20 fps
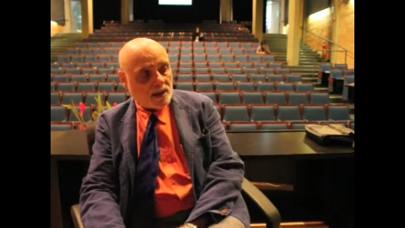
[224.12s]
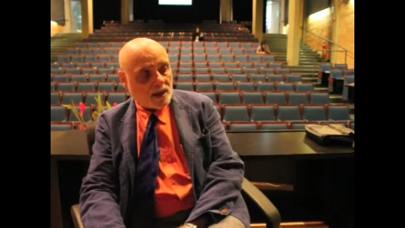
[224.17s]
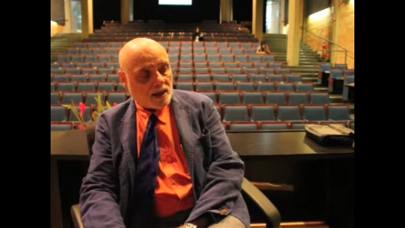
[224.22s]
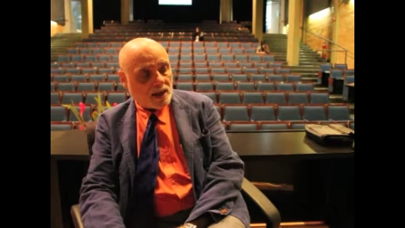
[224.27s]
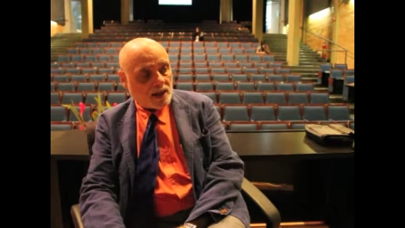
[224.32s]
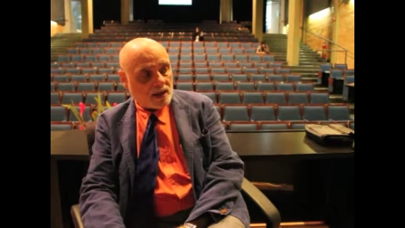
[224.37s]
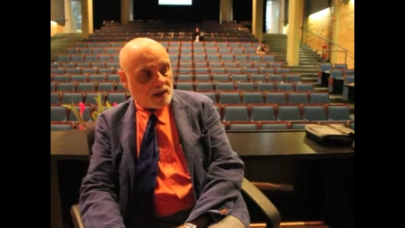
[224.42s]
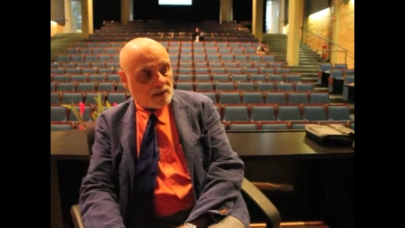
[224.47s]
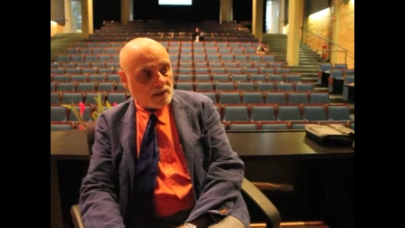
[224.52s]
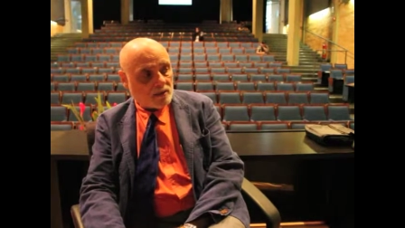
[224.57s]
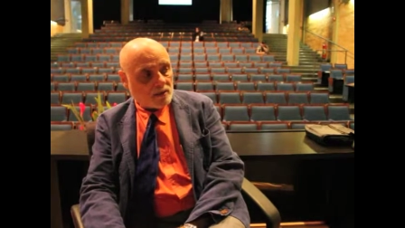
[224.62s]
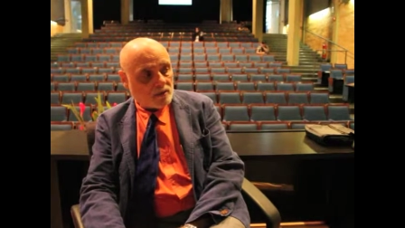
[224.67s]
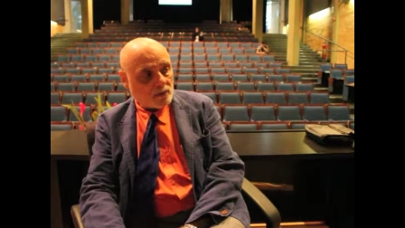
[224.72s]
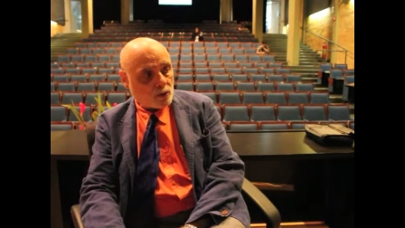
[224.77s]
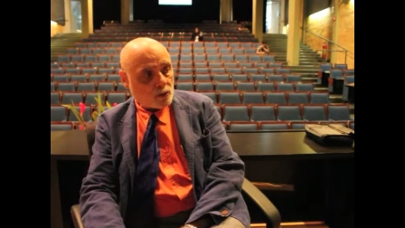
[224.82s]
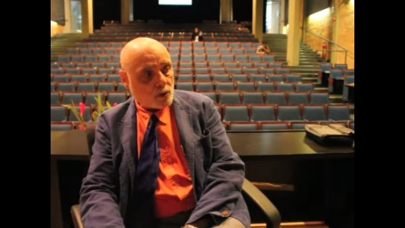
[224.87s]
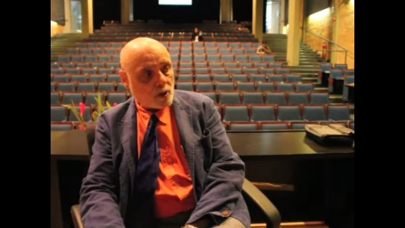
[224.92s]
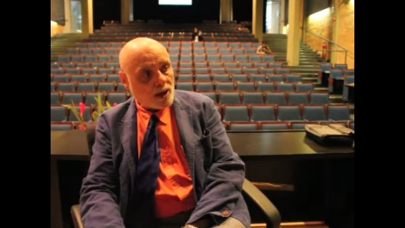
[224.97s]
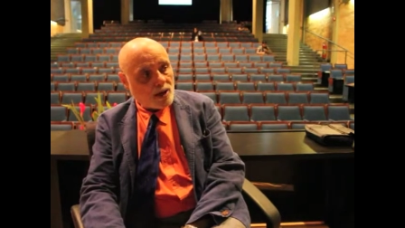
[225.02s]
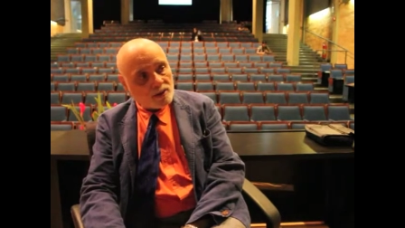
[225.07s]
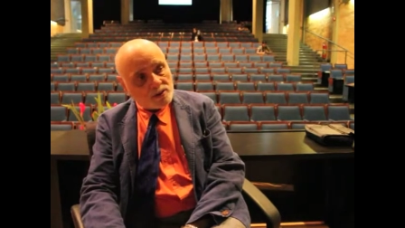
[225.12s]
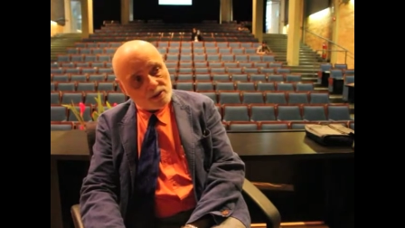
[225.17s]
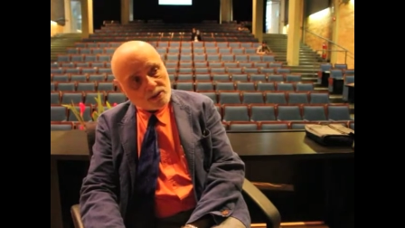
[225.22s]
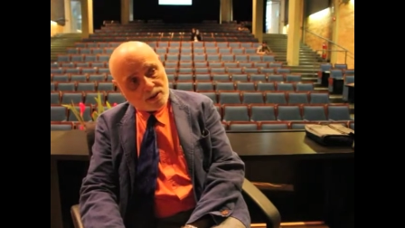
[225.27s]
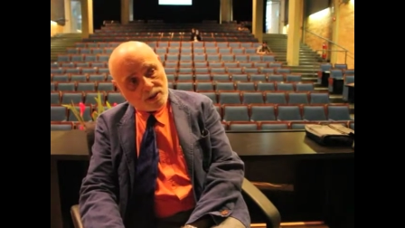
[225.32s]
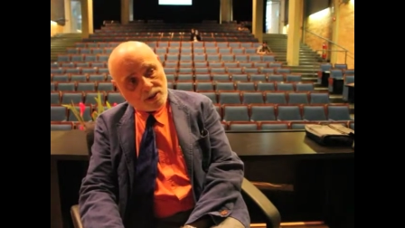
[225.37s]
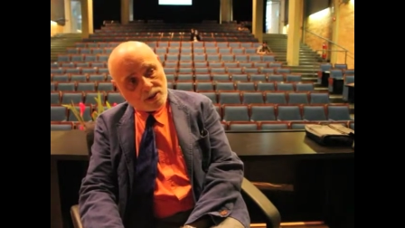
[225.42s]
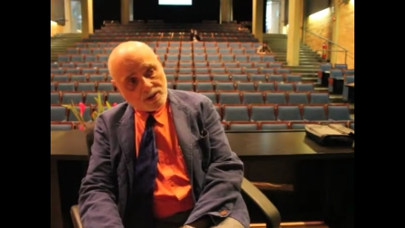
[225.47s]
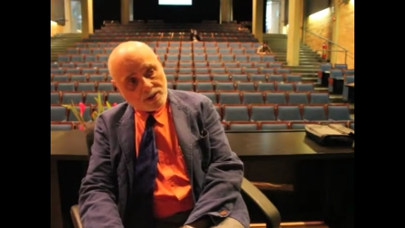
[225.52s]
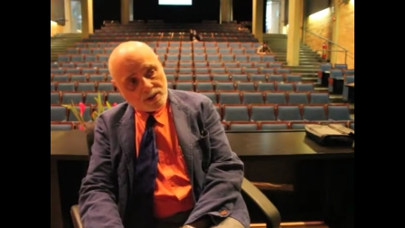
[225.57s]
and
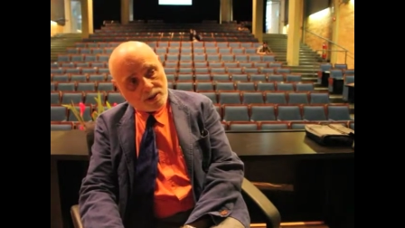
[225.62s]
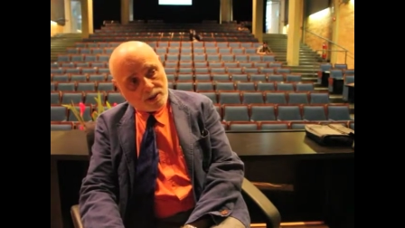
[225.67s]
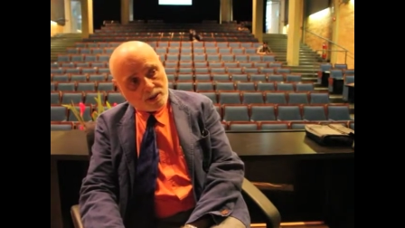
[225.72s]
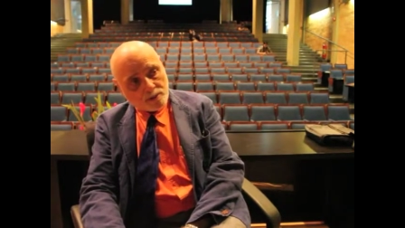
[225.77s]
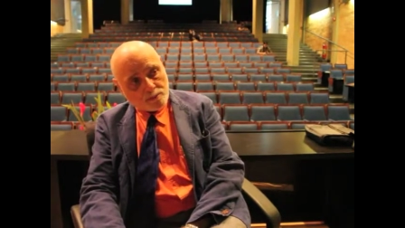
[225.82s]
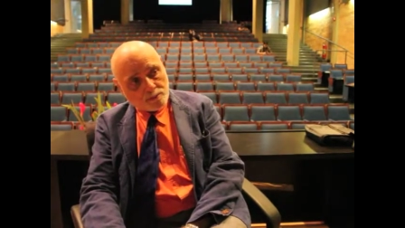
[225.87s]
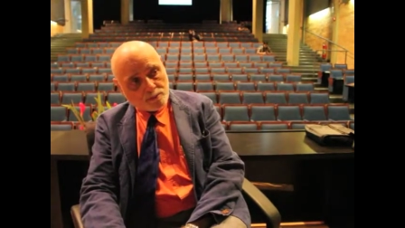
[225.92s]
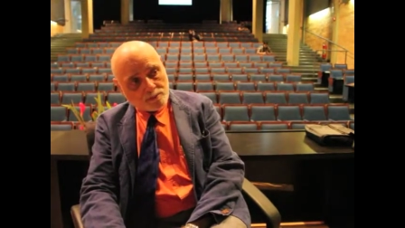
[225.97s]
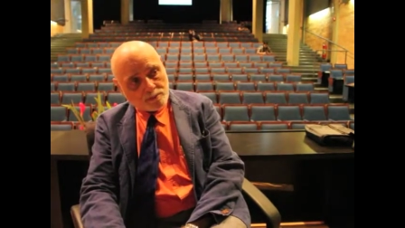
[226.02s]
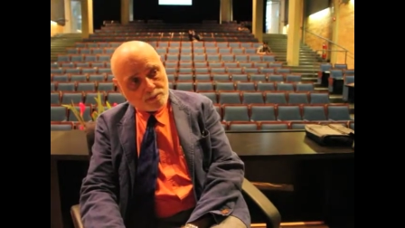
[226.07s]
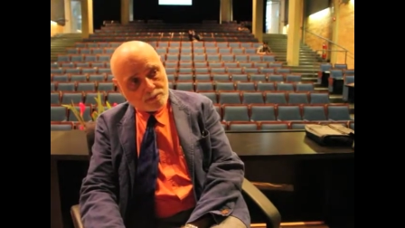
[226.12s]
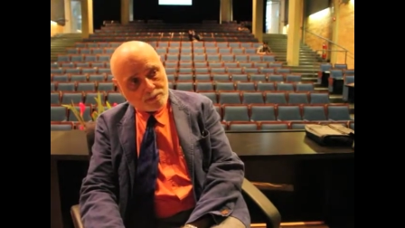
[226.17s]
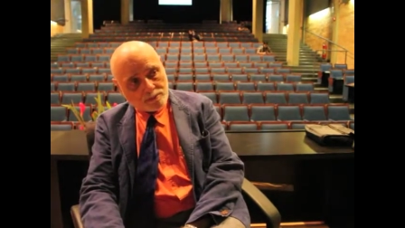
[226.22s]
translate them